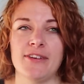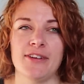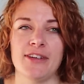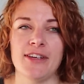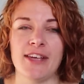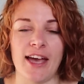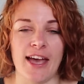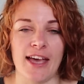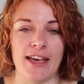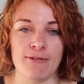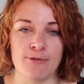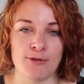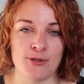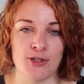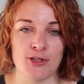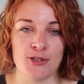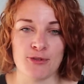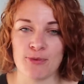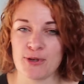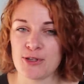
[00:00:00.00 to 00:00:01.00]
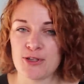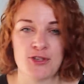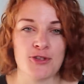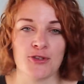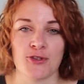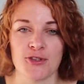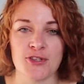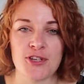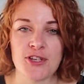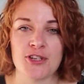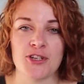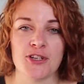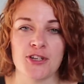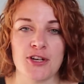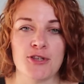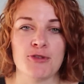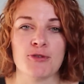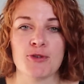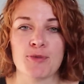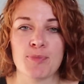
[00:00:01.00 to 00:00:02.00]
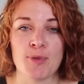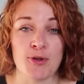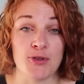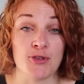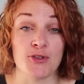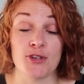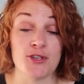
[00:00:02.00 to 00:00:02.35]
yeah, it was just, we just got such a nice response.